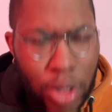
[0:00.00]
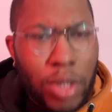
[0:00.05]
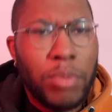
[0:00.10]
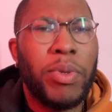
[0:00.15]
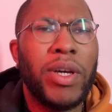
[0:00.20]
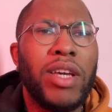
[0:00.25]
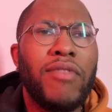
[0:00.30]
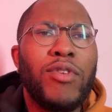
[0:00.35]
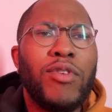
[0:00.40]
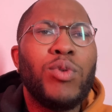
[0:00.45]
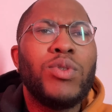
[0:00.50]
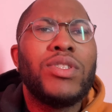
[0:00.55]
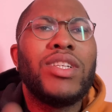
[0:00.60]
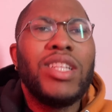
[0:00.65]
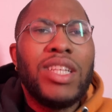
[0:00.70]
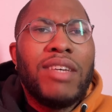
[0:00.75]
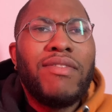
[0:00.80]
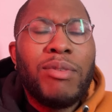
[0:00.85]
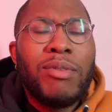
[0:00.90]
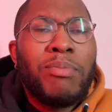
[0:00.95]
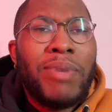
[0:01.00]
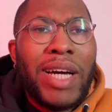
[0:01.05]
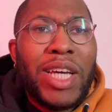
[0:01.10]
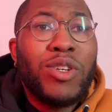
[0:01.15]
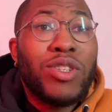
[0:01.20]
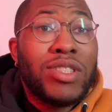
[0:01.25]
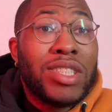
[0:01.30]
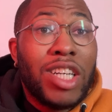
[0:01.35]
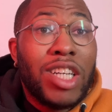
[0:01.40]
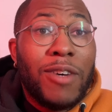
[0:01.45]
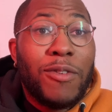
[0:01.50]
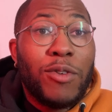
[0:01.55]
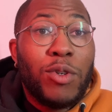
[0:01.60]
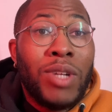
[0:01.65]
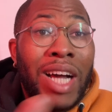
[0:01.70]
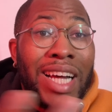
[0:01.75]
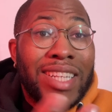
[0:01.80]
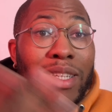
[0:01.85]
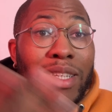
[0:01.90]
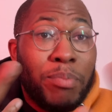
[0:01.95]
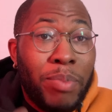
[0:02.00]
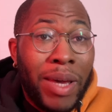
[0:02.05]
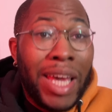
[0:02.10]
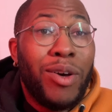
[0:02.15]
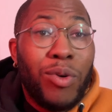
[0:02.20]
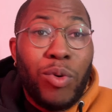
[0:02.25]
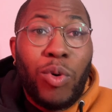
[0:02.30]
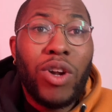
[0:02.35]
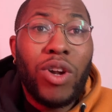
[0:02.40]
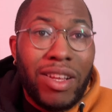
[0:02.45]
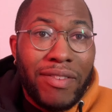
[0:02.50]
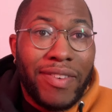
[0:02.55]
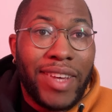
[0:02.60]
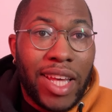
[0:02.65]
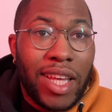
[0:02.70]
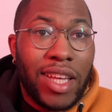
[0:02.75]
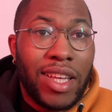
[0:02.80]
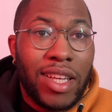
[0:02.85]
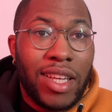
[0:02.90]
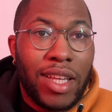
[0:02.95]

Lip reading: But if you was living by yourself, you had to pay all of it.